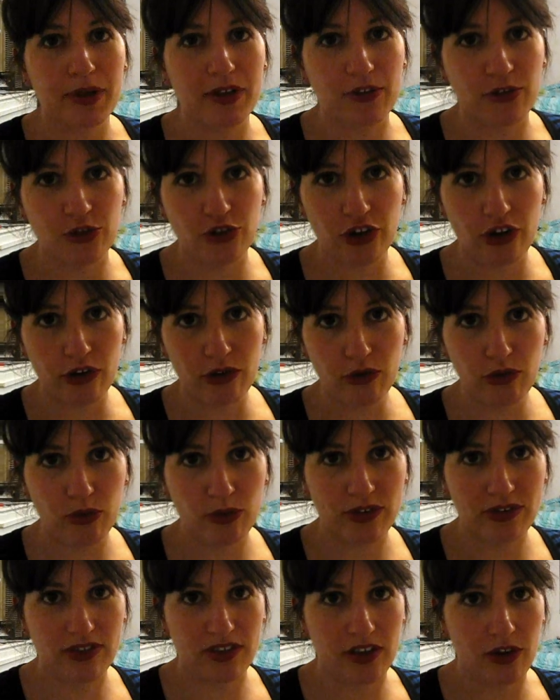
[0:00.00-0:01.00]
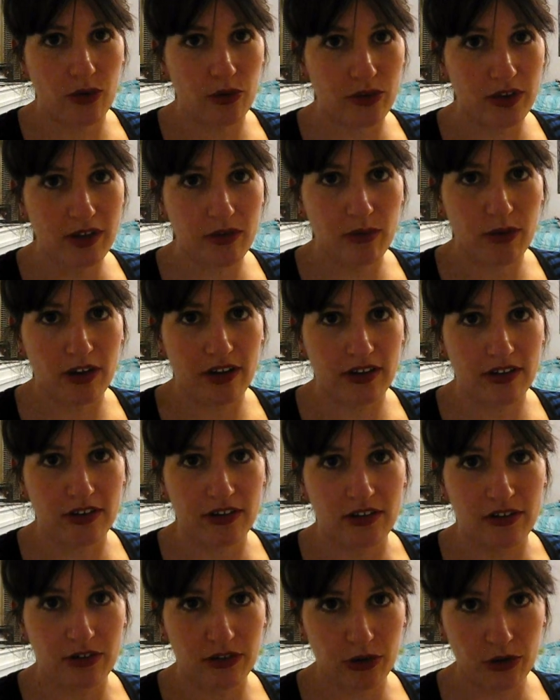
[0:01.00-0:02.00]
but Joe was the only
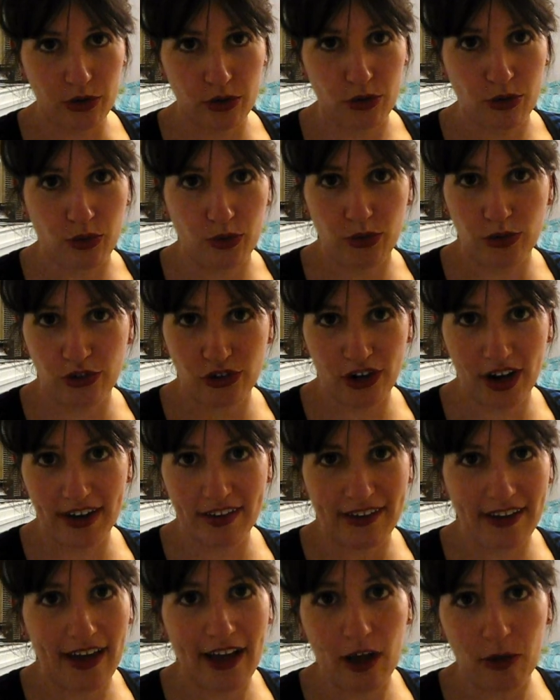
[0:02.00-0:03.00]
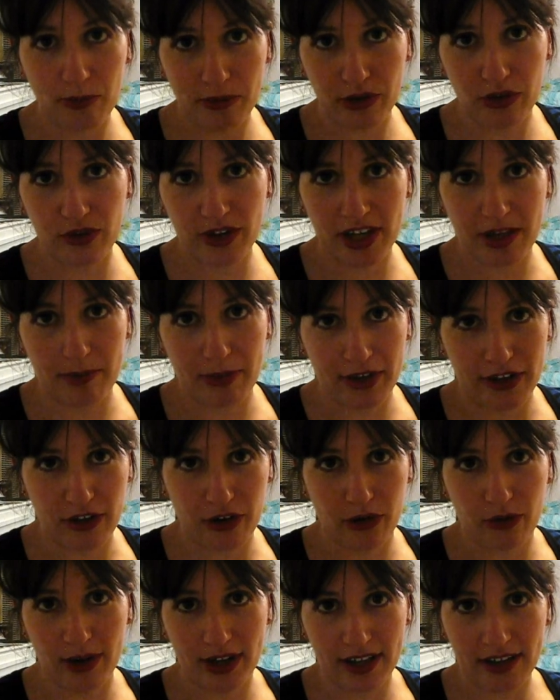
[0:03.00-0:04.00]
one who tried to help you keep it
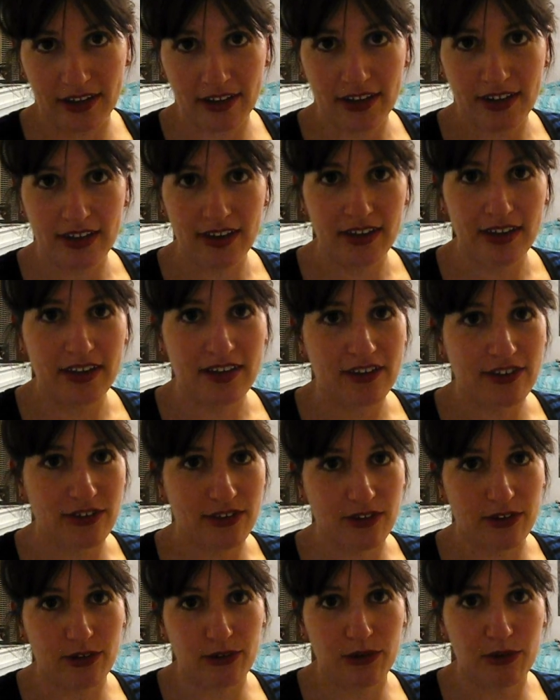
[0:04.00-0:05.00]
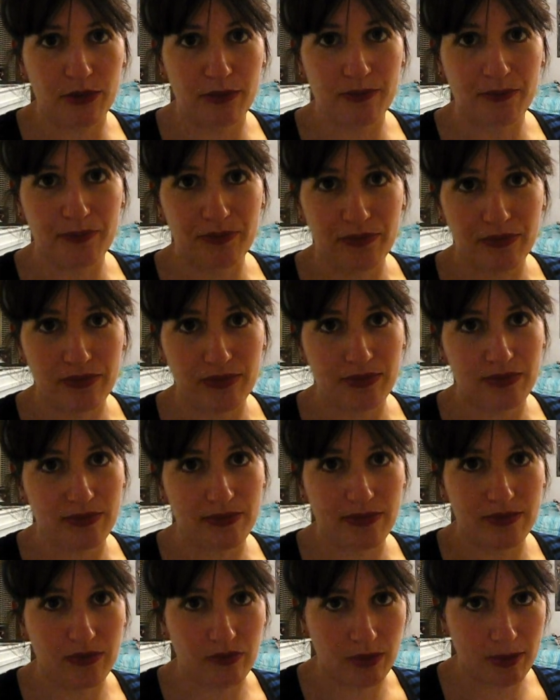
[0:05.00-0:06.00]
going, so
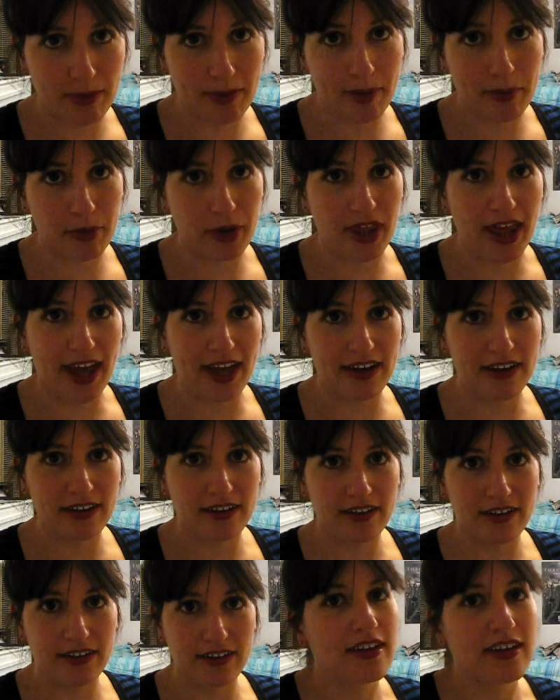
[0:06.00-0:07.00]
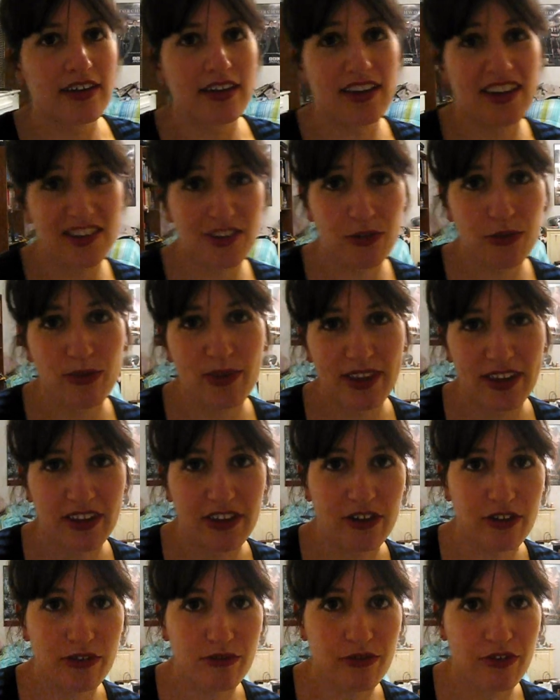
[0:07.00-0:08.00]
remember that. He's a
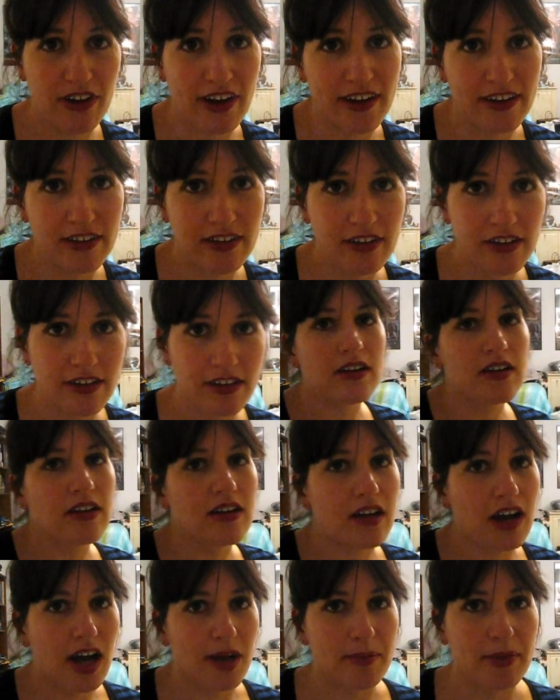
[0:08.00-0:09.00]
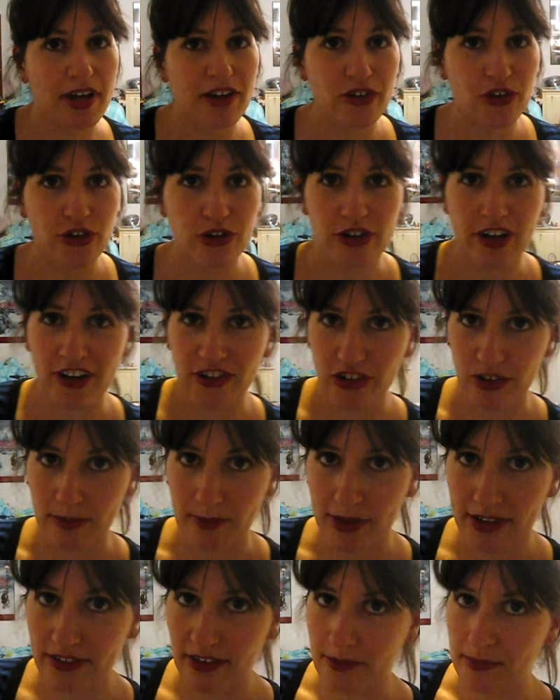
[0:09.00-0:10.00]
really good friend. I'm not sure I should
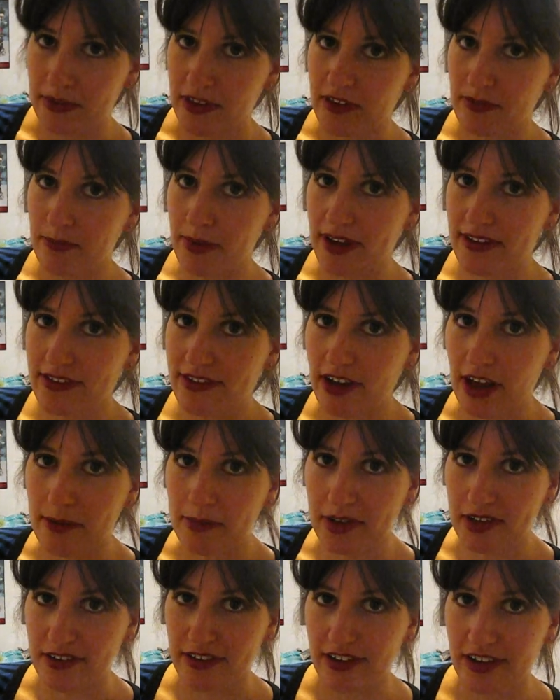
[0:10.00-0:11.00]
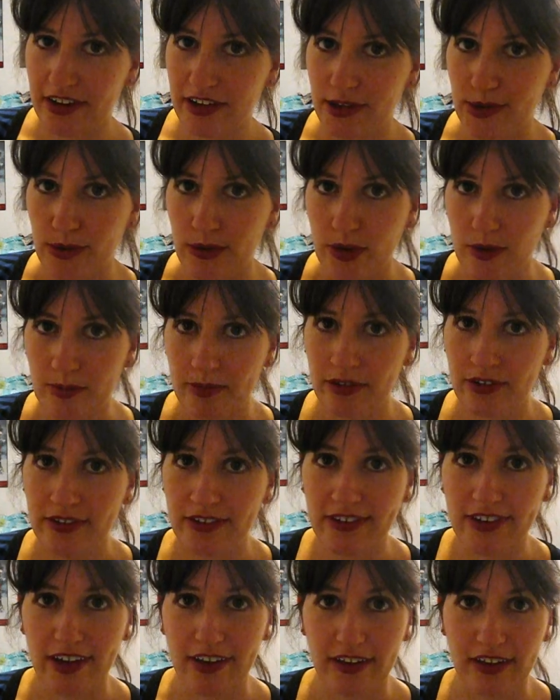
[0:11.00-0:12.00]
mess up the space-time continuum
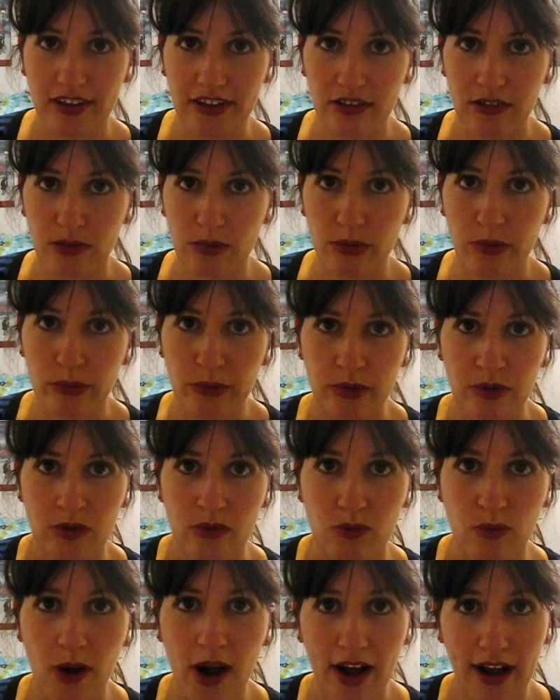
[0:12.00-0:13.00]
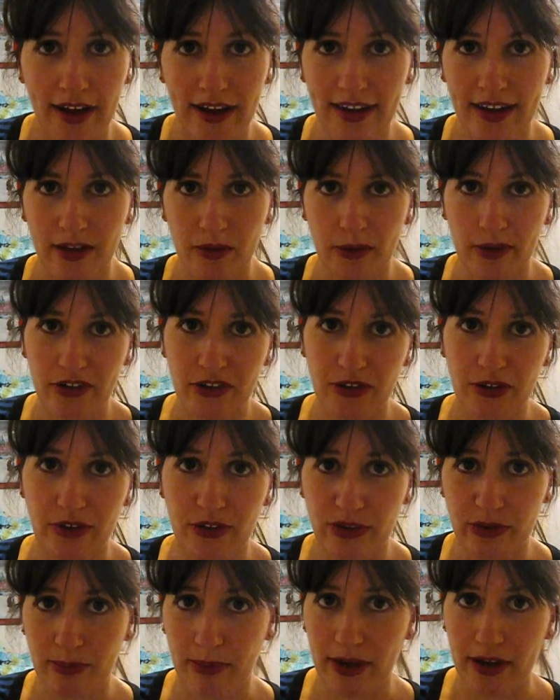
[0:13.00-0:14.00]
telling you why I want you
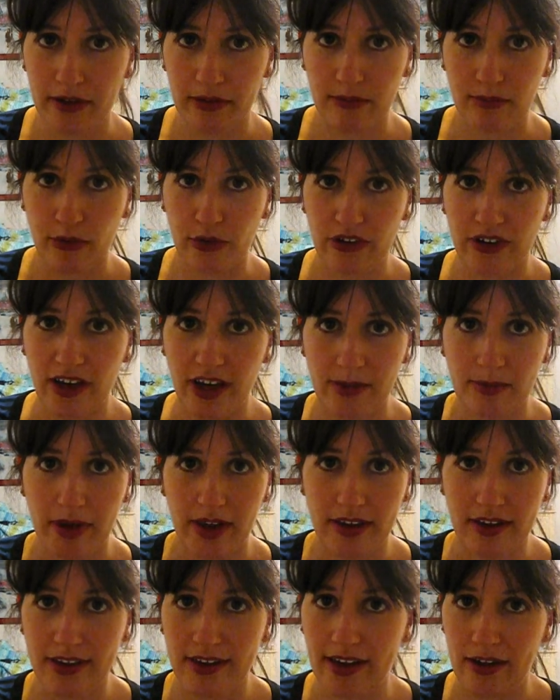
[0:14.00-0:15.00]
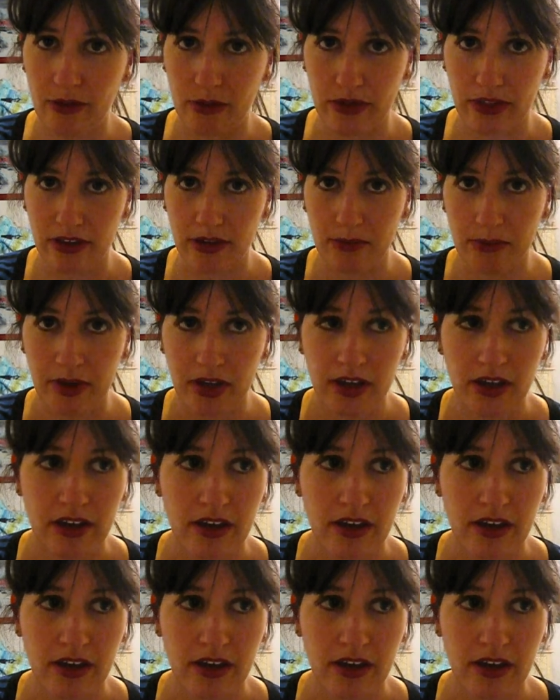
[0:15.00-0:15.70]
to spend more time hanging out with him.